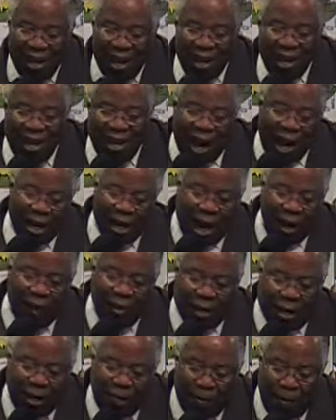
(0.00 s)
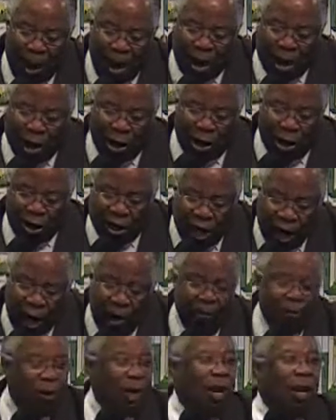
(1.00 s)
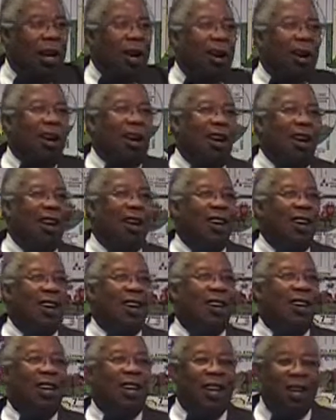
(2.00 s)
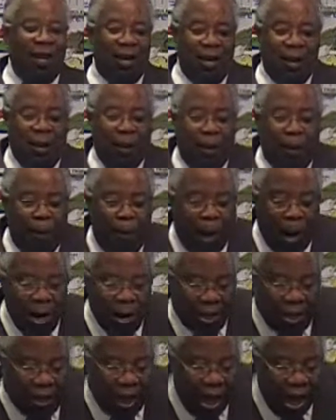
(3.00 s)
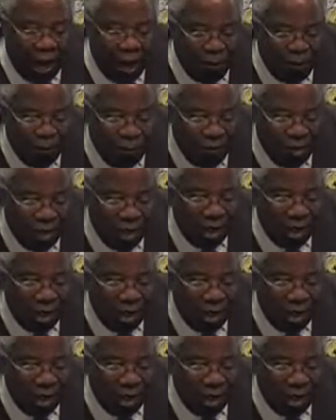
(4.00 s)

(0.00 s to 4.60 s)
Not given to Michael or Gabriel. Or, but he said,